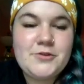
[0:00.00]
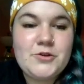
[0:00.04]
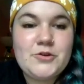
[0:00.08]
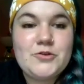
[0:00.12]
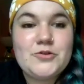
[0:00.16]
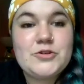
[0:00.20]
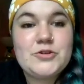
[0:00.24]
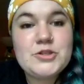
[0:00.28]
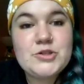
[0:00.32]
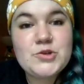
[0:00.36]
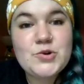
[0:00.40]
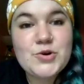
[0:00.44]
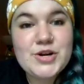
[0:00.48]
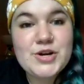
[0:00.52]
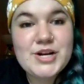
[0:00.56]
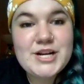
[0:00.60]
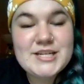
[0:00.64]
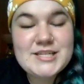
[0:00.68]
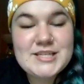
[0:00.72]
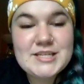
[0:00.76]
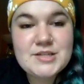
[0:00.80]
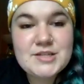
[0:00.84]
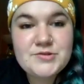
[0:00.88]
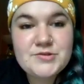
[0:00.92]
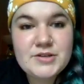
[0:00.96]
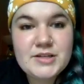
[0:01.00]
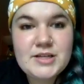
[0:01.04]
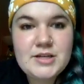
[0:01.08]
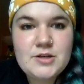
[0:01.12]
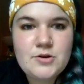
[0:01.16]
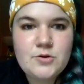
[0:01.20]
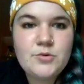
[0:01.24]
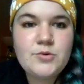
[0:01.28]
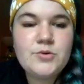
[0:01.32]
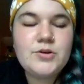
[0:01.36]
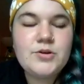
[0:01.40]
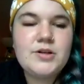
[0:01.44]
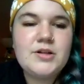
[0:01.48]
through your stories is really
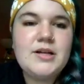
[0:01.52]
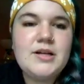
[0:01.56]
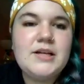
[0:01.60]
cool,